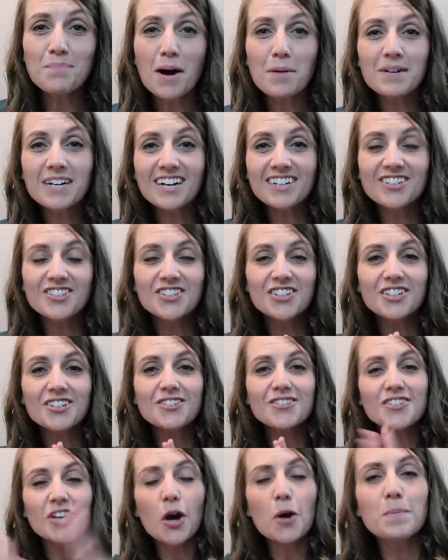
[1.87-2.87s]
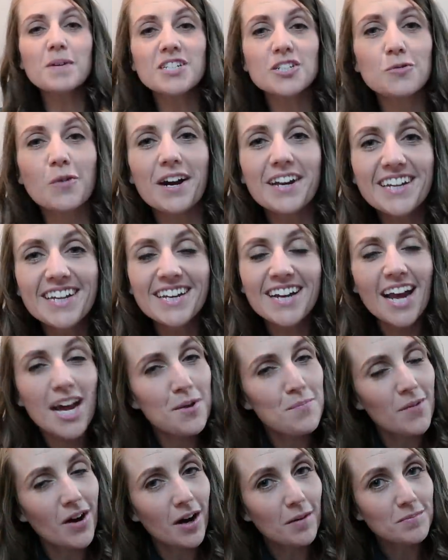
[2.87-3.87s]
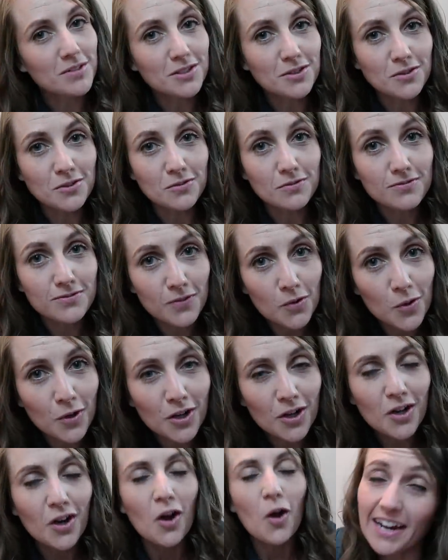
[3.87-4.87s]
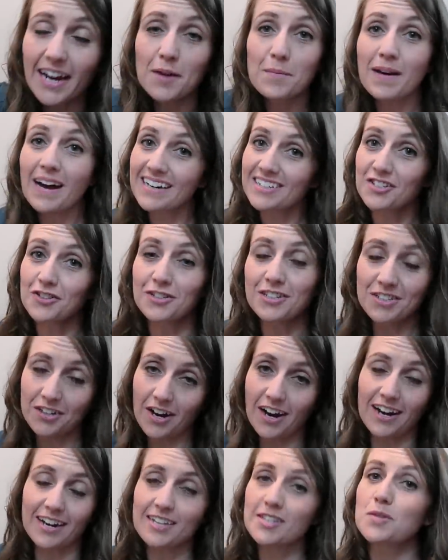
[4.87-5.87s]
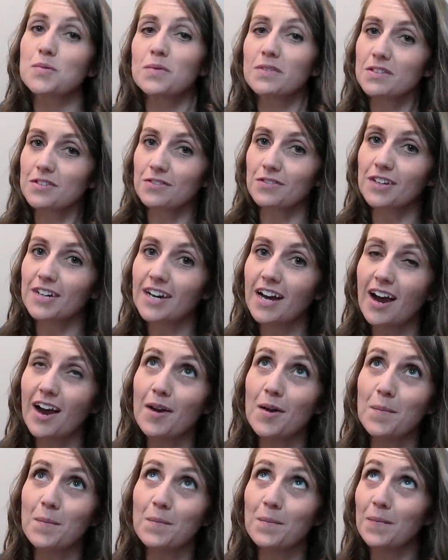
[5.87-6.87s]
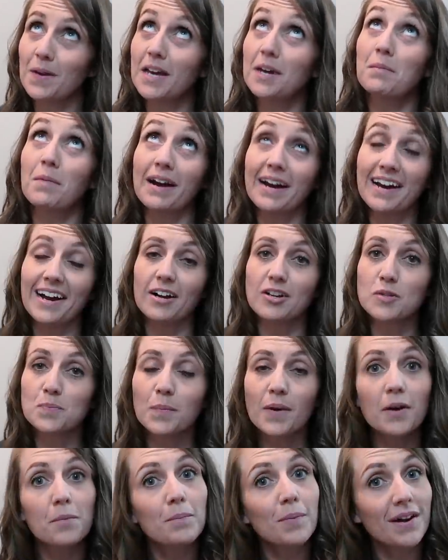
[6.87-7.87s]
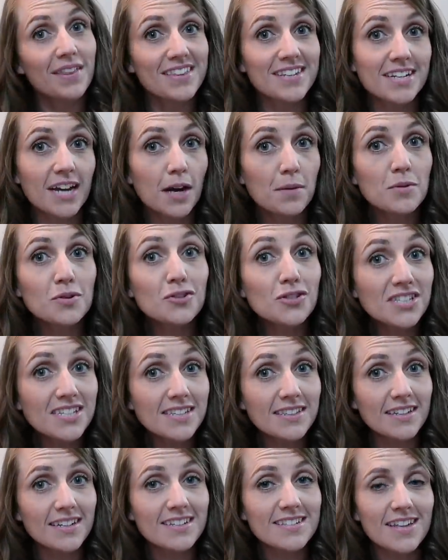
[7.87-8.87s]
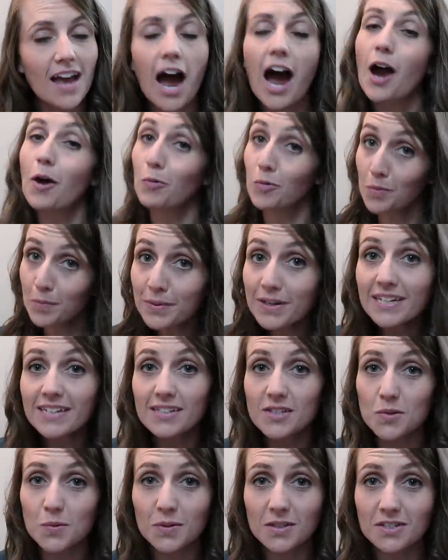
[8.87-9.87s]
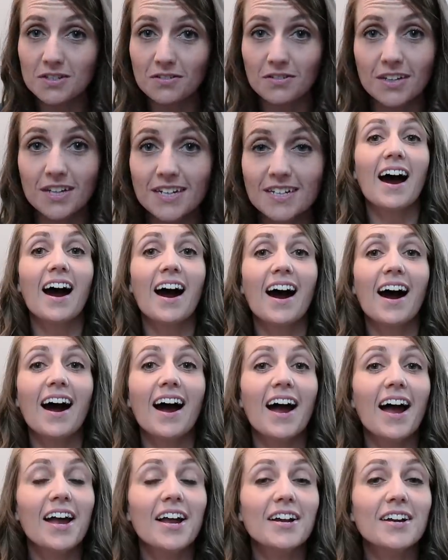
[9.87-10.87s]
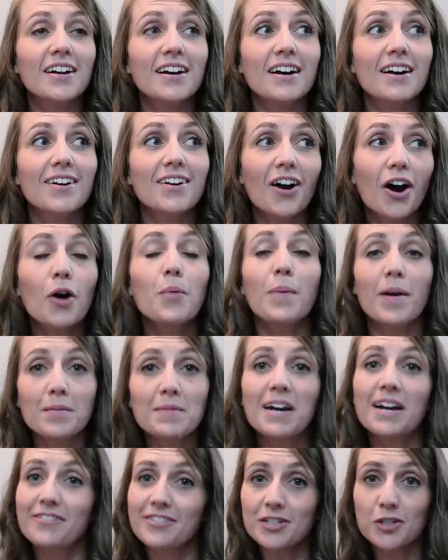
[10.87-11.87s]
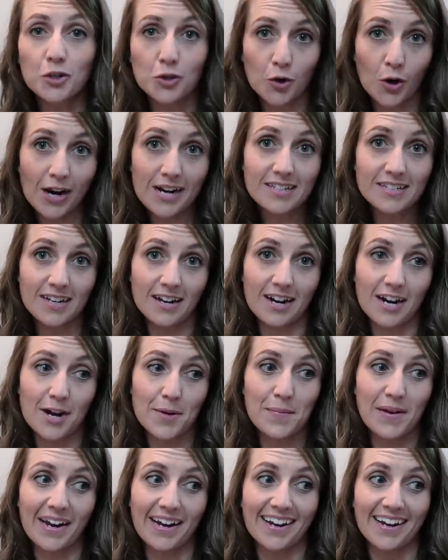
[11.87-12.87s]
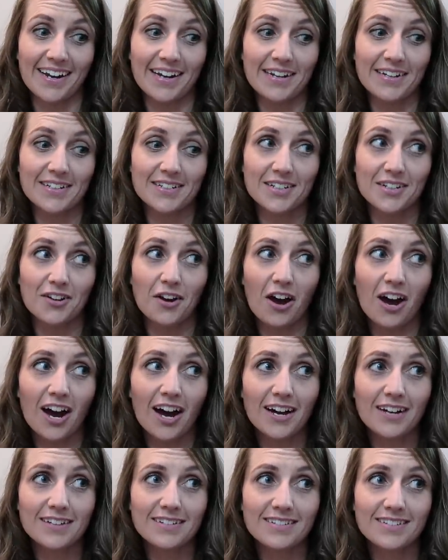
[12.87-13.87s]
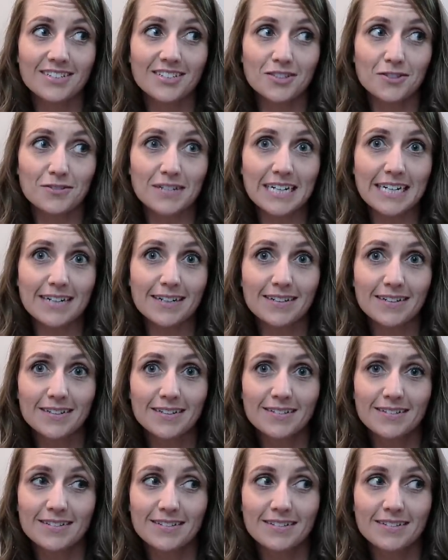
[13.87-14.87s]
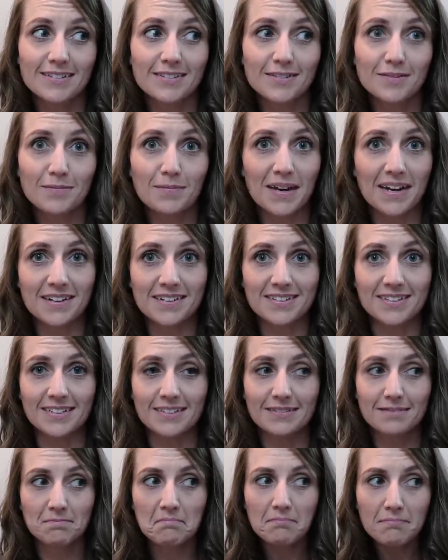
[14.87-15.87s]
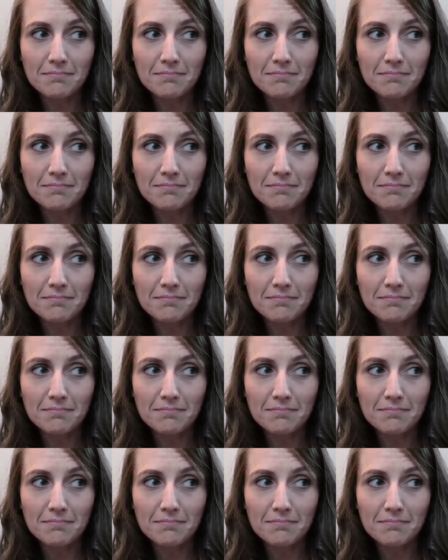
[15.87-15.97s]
Mama Dr. Jones, OBGYN, and mom to four. Okay, I'm actually not in Switzerland, I am in my house. But by the time you see this, I will be in Switzerland. I hope I'm having a great time and not doing medicine.